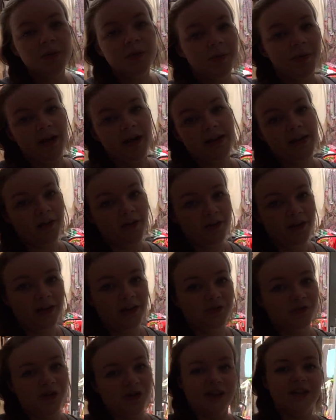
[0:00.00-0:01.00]
we're working on it
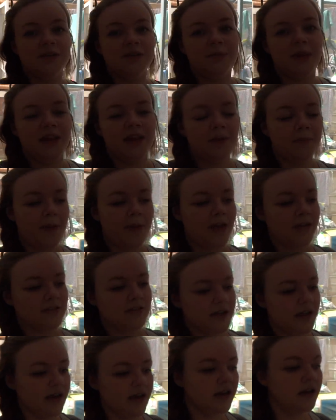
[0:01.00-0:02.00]
and trying to make it
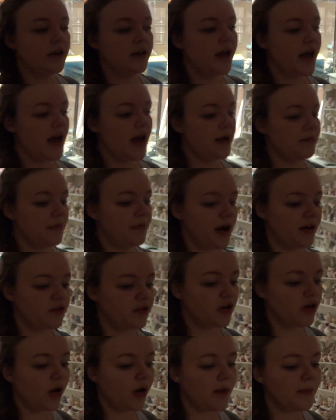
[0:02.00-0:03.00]
better. I've
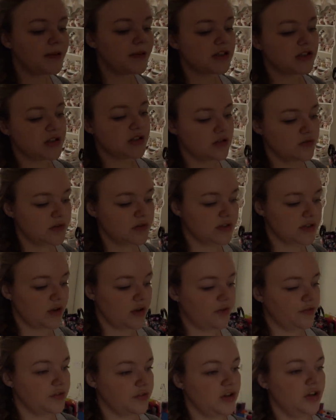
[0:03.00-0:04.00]
got quite a bit to do this
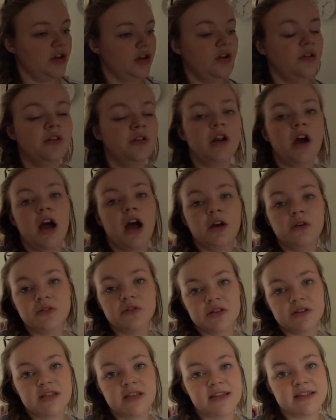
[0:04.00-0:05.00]
afternoon. I
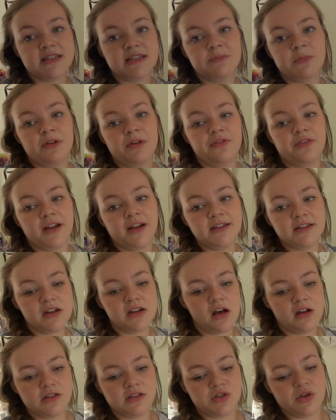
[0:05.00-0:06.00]
also texted my friend and
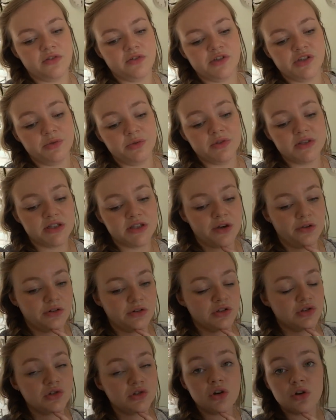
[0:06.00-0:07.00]
asked her if she wants to go
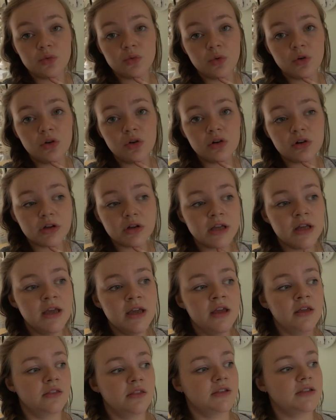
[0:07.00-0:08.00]
on a dog walk
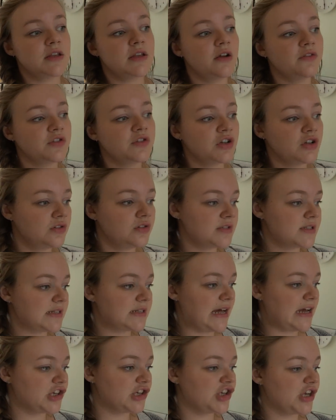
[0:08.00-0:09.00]
this afternoon
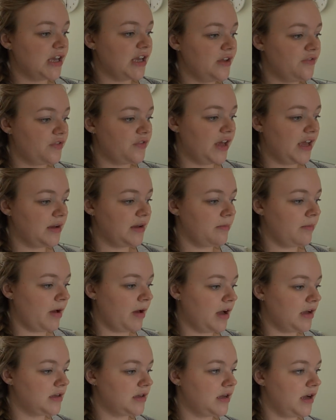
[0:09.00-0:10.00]
slash evening,
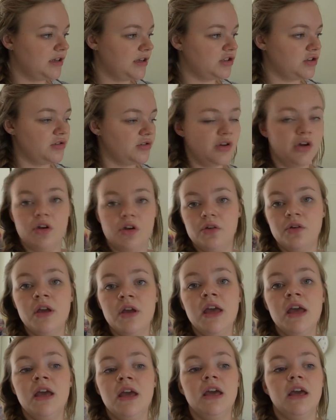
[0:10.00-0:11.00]
but I don't
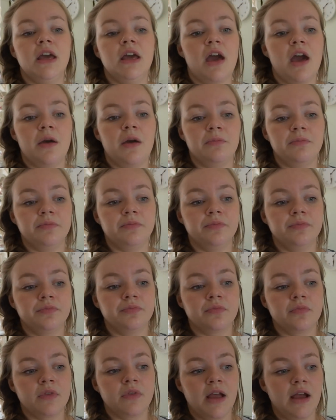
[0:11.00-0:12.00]
know.
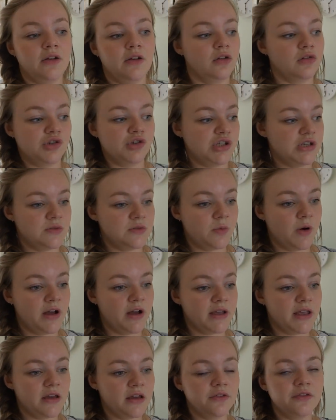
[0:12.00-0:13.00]
How long she's
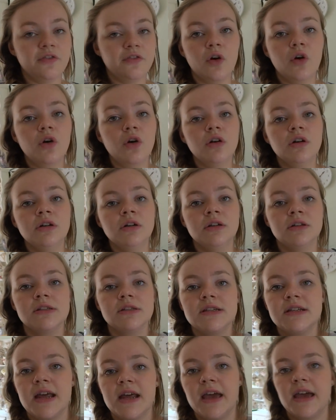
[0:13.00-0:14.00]
working for
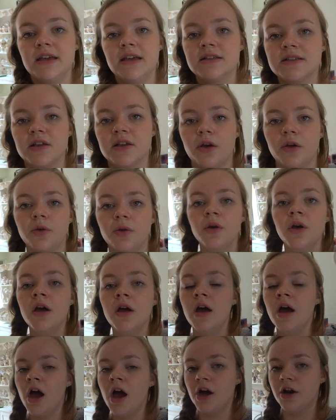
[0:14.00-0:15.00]
today, so
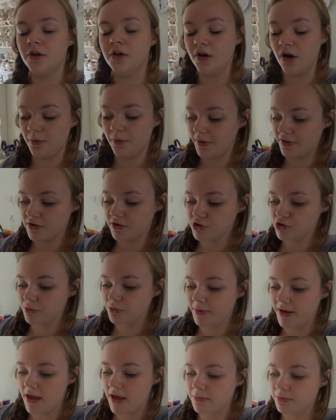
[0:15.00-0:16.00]
I don't know whether she'll
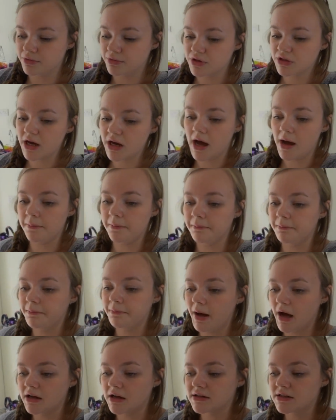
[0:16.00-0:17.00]
be able to come,
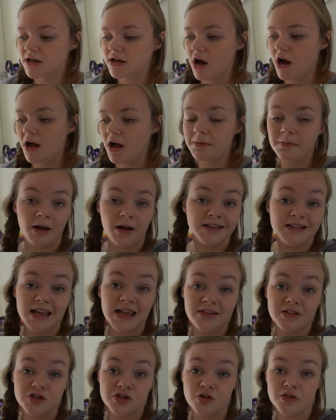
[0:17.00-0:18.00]
but I might
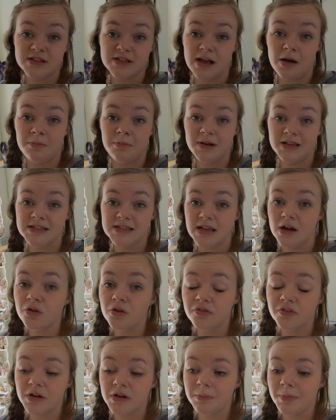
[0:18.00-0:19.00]
take the dogs out
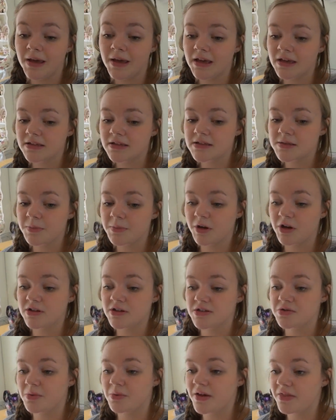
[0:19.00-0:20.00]
myself in a bit
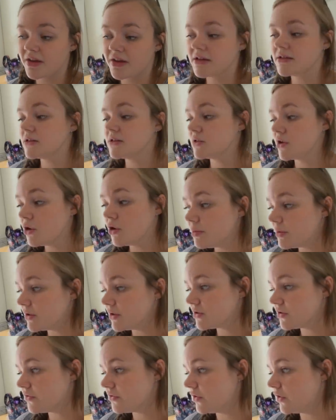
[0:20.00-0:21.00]
because the weather is so
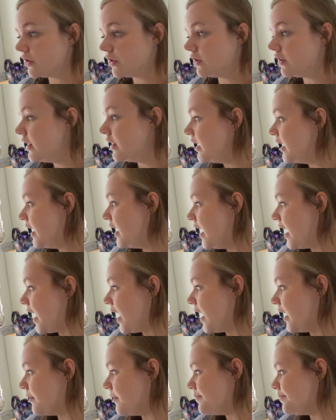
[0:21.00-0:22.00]
beautiful.
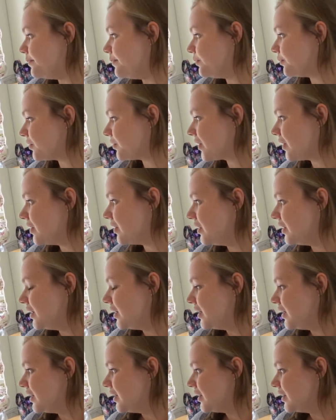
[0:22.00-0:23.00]
In
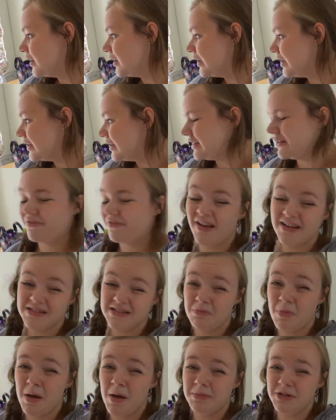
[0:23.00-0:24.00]
fact,
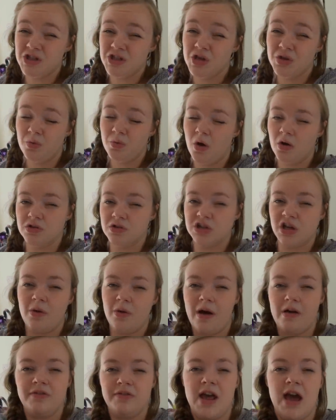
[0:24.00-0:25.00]
it might be too hot to go
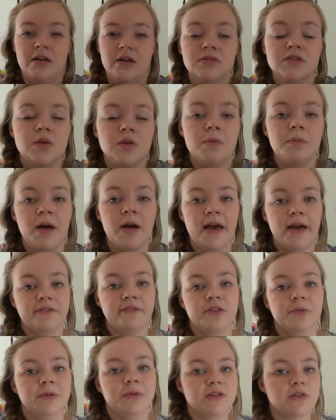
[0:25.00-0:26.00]
out now, so it might
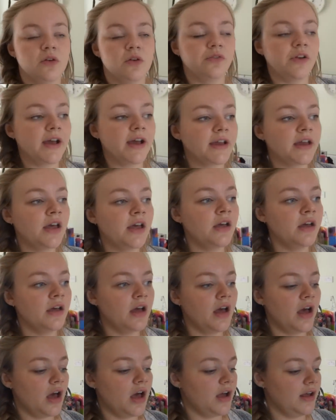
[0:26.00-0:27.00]
have to be sort of like
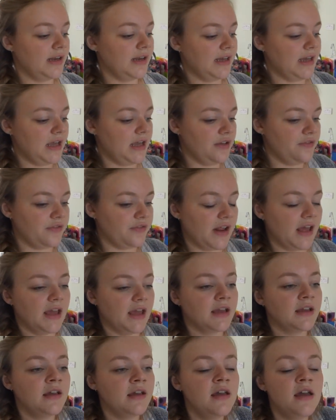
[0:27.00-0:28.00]
early
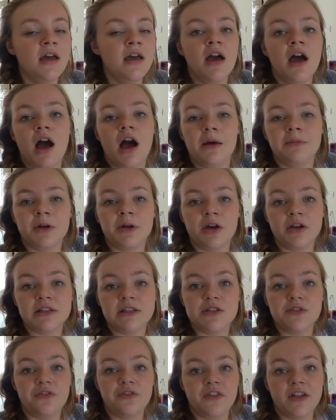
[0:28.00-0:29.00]
evening. I'm
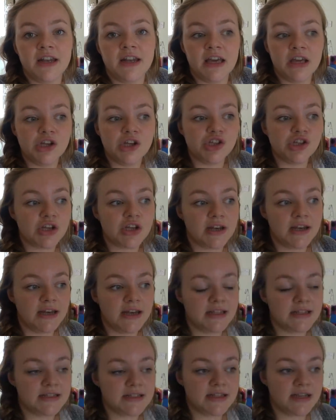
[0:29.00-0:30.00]
going to finish
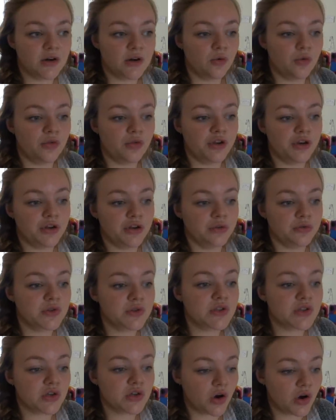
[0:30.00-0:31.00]
listing all the new
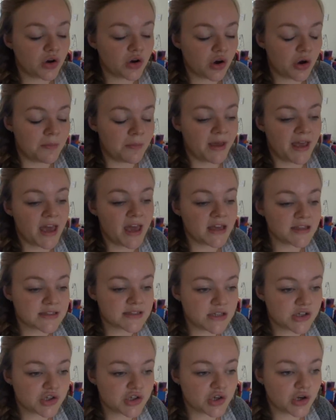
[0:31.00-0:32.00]
stock on my
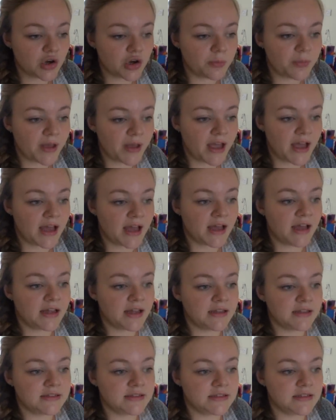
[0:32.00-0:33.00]
Etsy shop
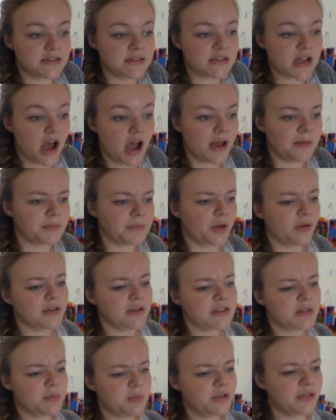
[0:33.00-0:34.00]
and I'm
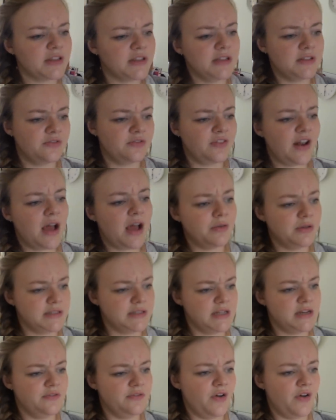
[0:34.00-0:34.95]
going to put these flowers in a